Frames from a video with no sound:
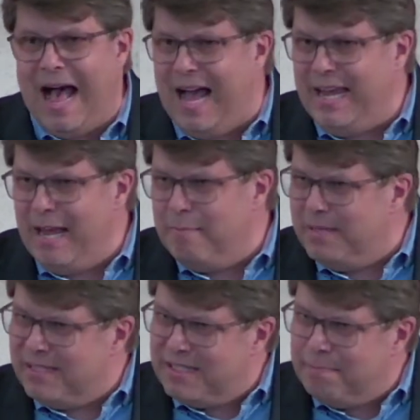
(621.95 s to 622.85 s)
I
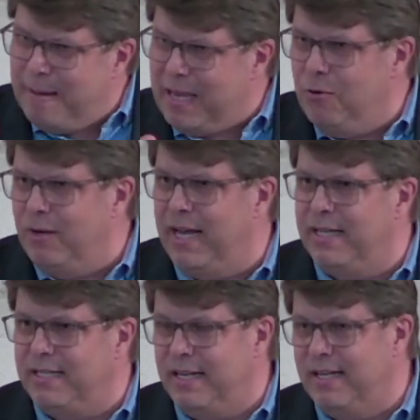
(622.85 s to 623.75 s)
am
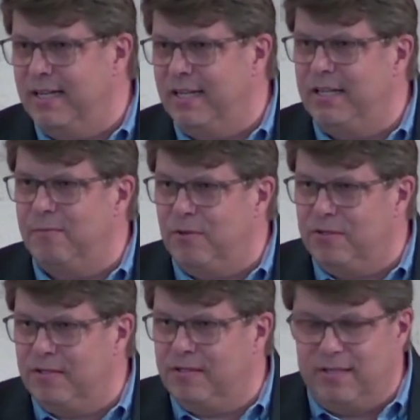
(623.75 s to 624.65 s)
speculating that it
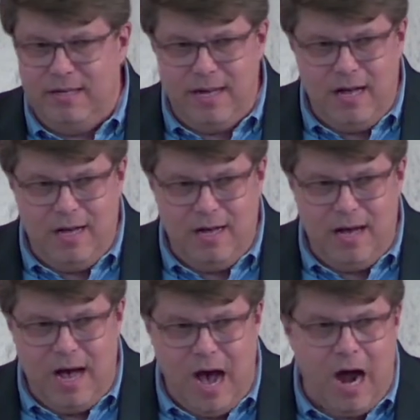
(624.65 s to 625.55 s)
was
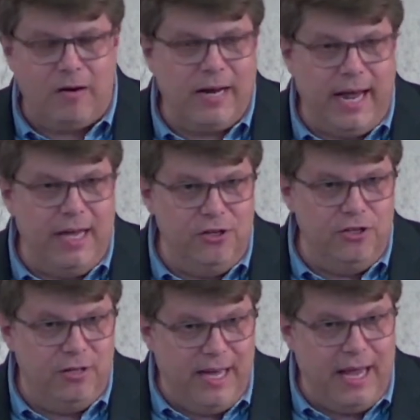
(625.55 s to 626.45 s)

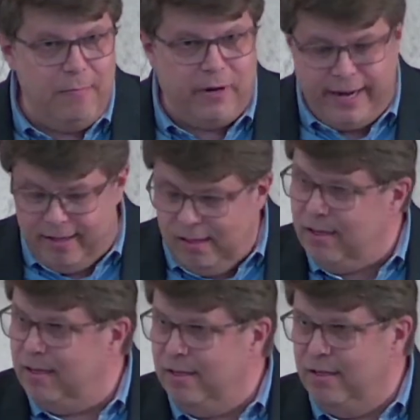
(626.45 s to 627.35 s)
Archangel
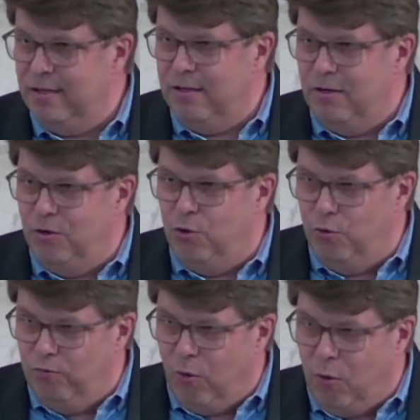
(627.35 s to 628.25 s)
Gabriel
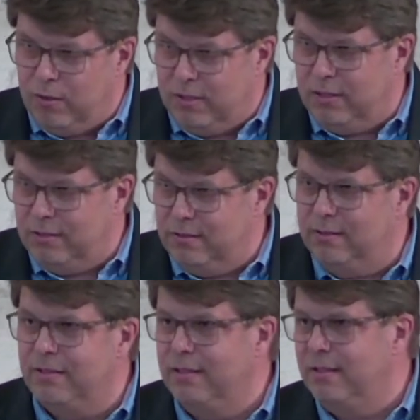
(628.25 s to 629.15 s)
who woke
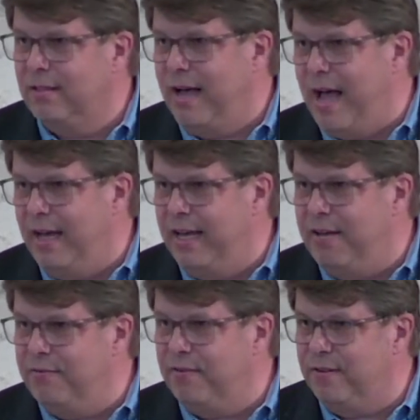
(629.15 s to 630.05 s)

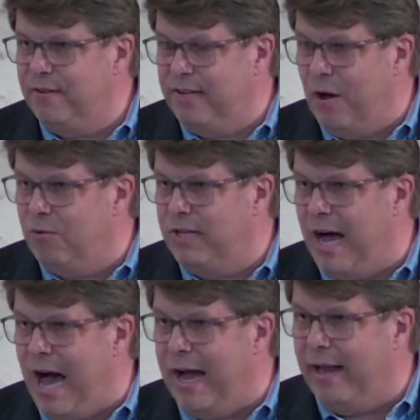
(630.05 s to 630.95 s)
Eve down
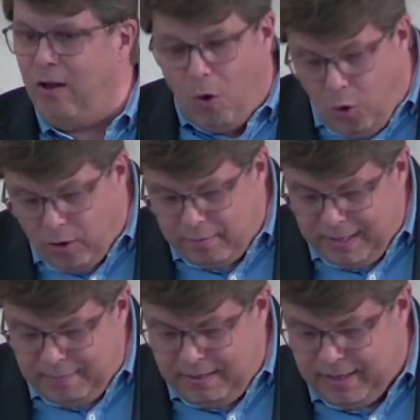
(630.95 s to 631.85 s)
the aisle, or
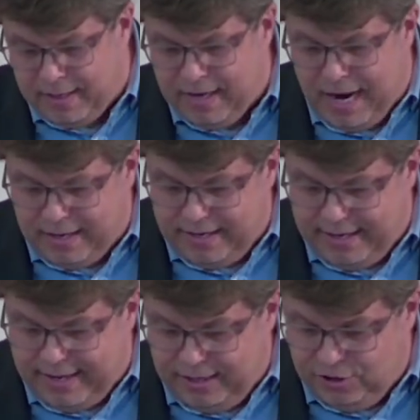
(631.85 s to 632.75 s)
maybe her
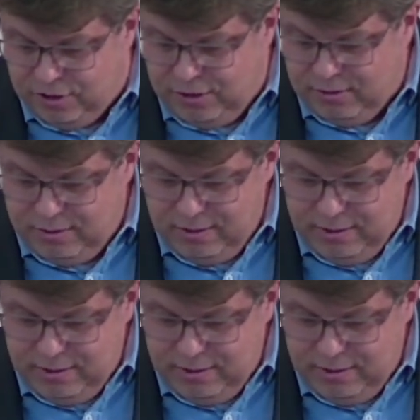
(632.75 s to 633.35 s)
guardian angel,